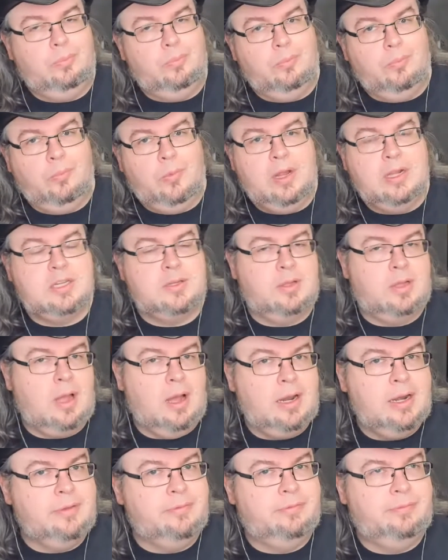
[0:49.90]
which
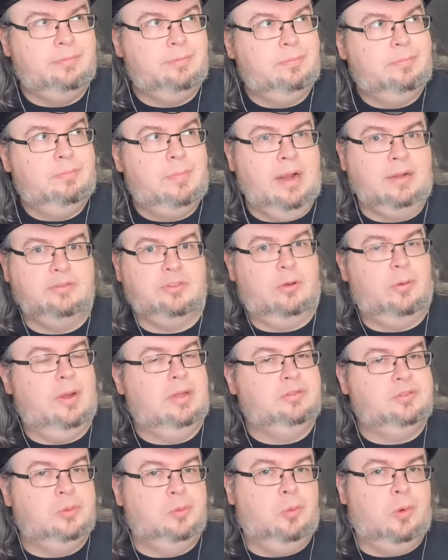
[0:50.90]
kind of begs the
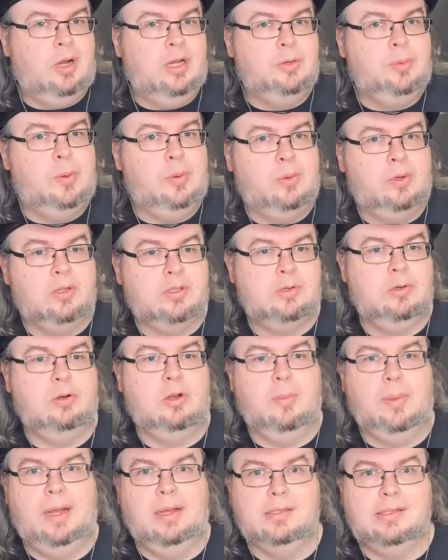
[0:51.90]
question, why do we want to talk
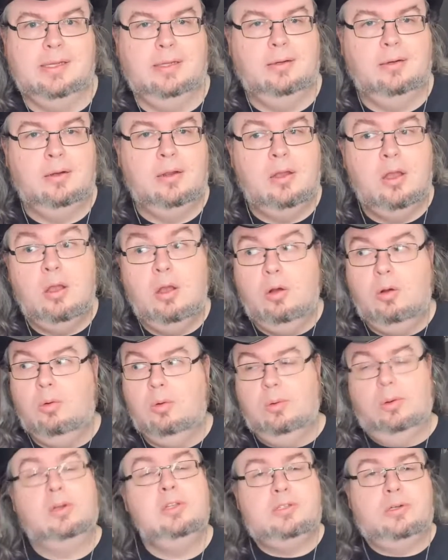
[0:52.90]
about it? We
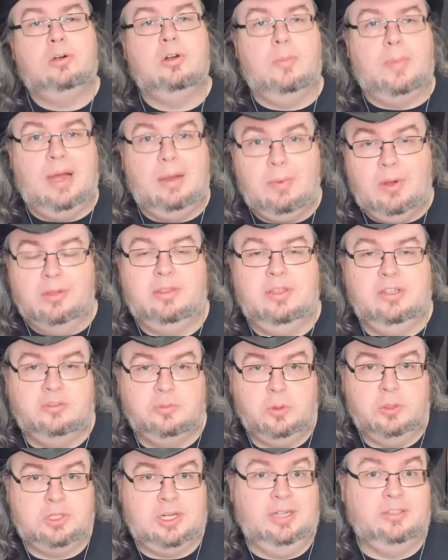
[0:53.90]
want to talk about both these
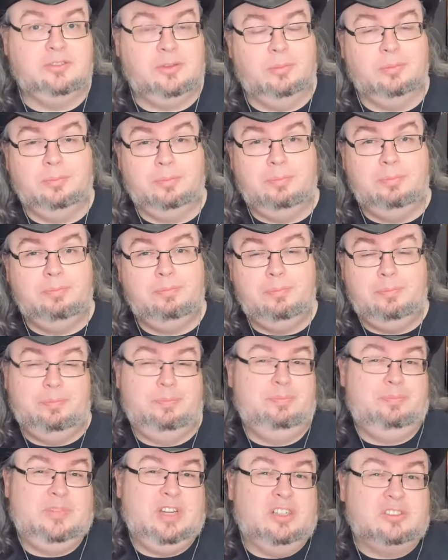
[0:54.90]
projects
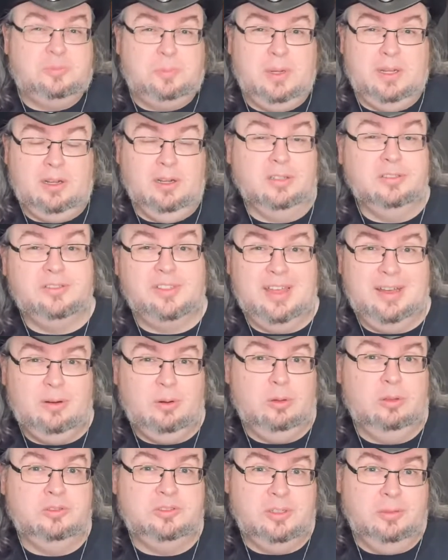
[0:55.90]
just because they're
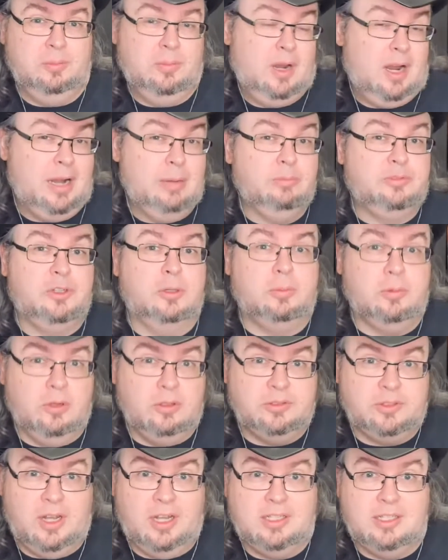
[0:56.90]
awesome. I'm super
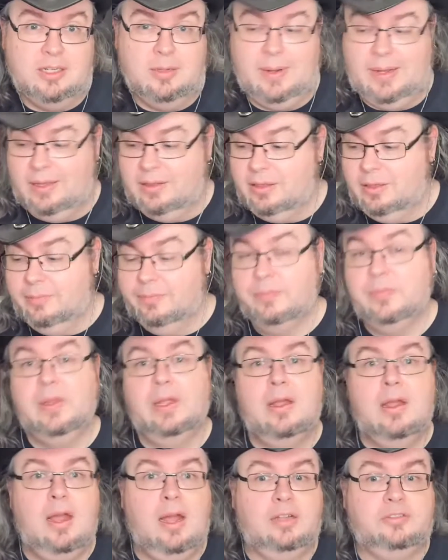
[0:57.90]
excited about them.
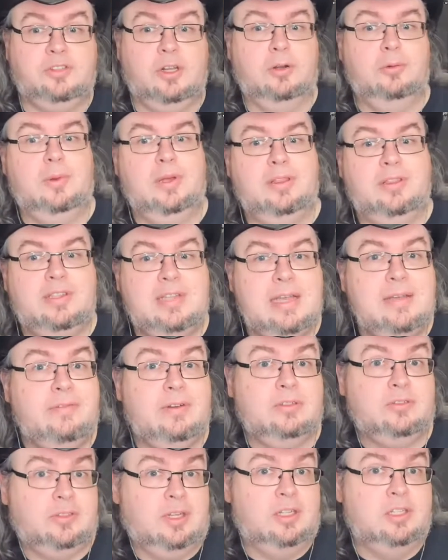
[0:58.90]
So with
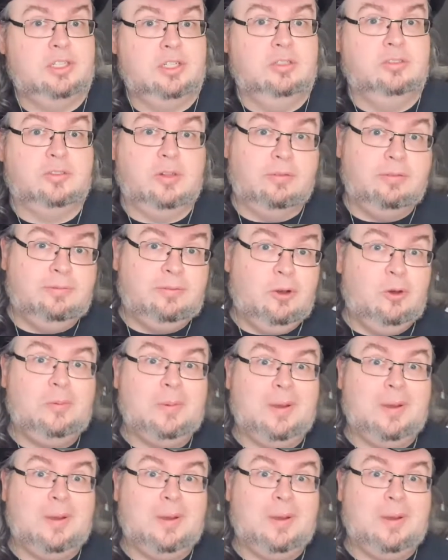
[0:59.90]
Devious Dungeons, Full